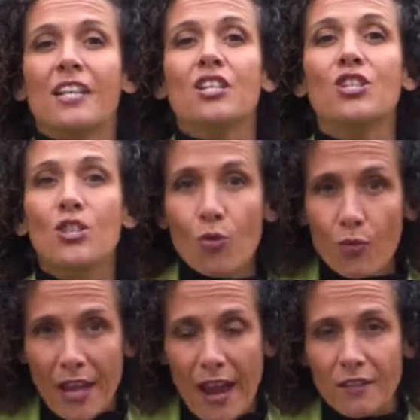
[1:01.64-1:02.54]
and ensure
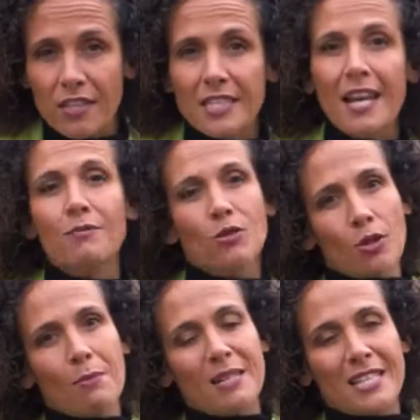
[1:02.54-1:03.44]
they have the same
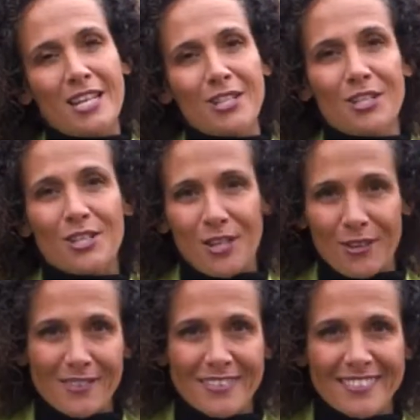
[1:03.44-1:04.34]
documentation
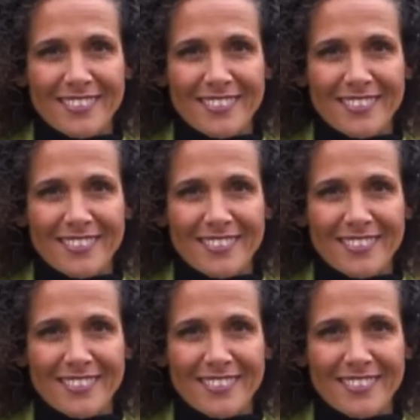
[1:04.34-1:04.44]
too.